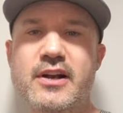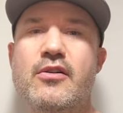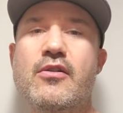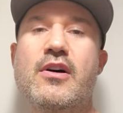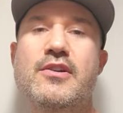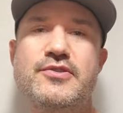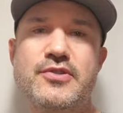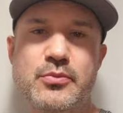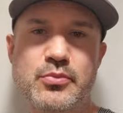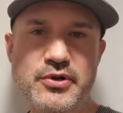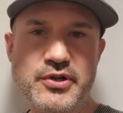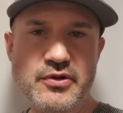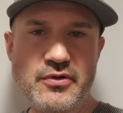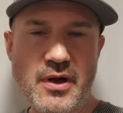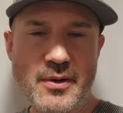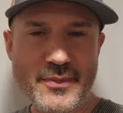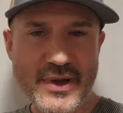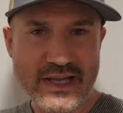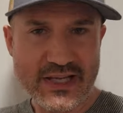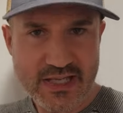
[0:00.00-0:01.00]
It'll also put
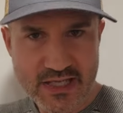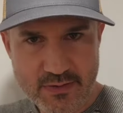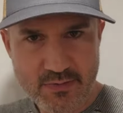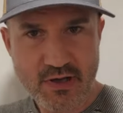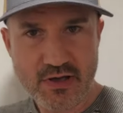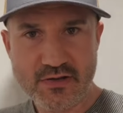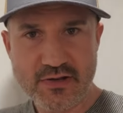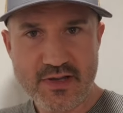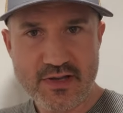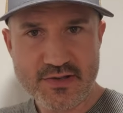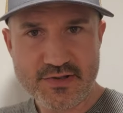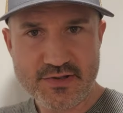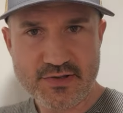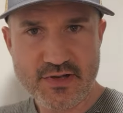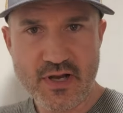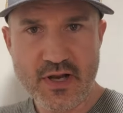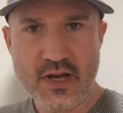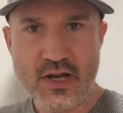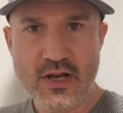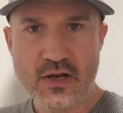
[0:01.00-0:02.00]
you on my email
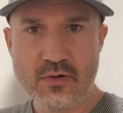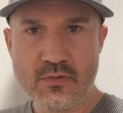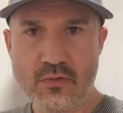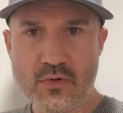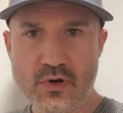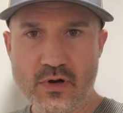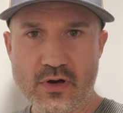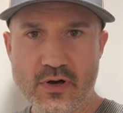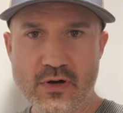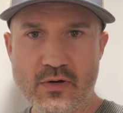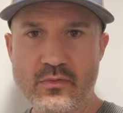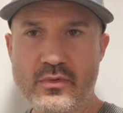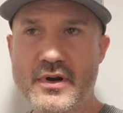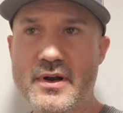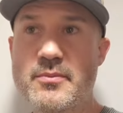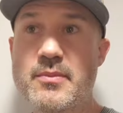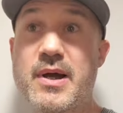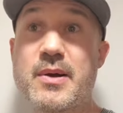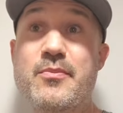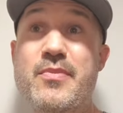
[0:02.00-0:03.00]
list or
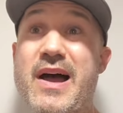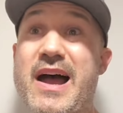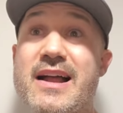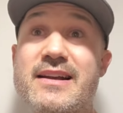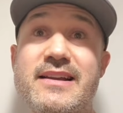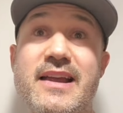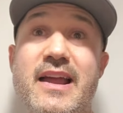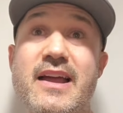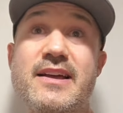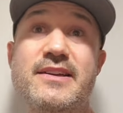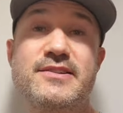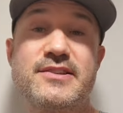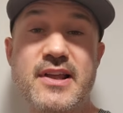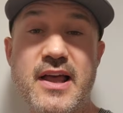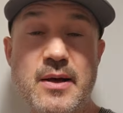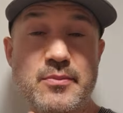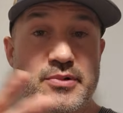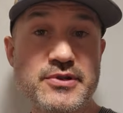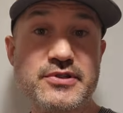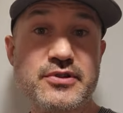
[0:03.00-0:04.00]
when my podcast
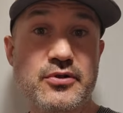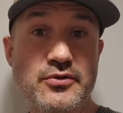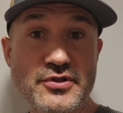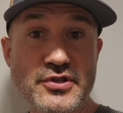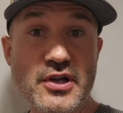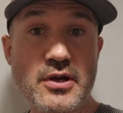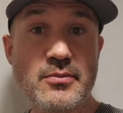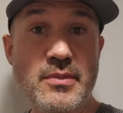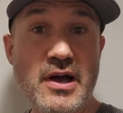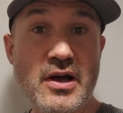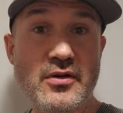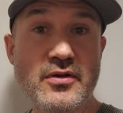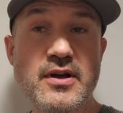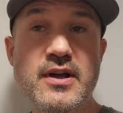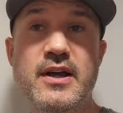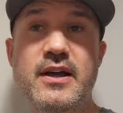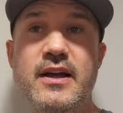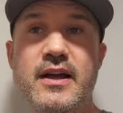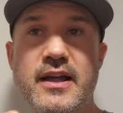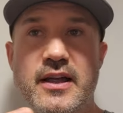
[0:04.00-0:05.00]
episodes come out,
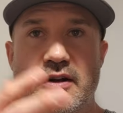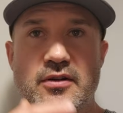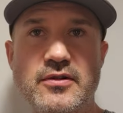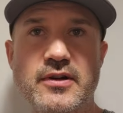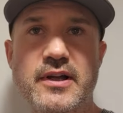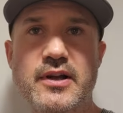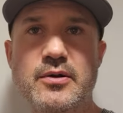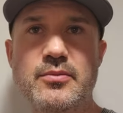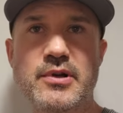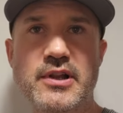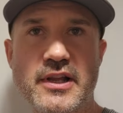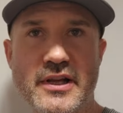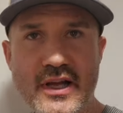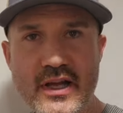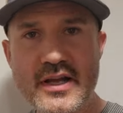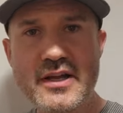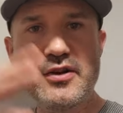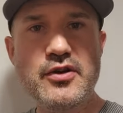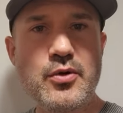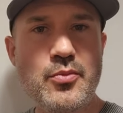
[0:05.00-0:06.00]
it'll it'll be like,
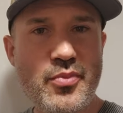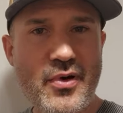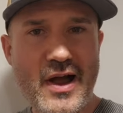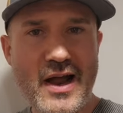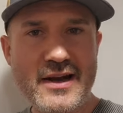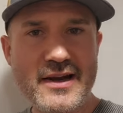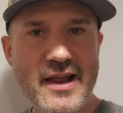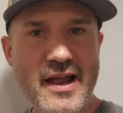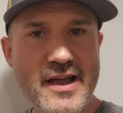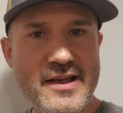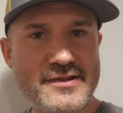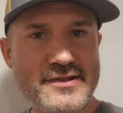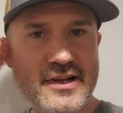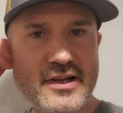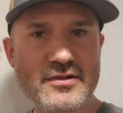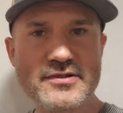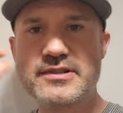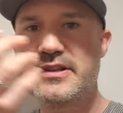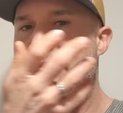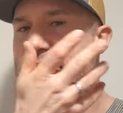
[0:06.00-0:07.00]
hey, new podcast
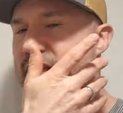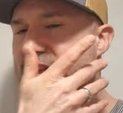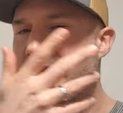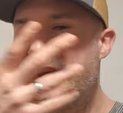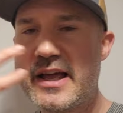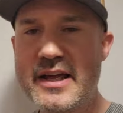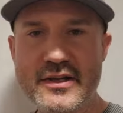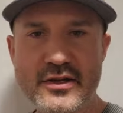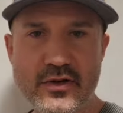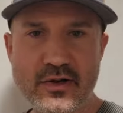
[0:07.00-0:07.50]
out and stuff like that.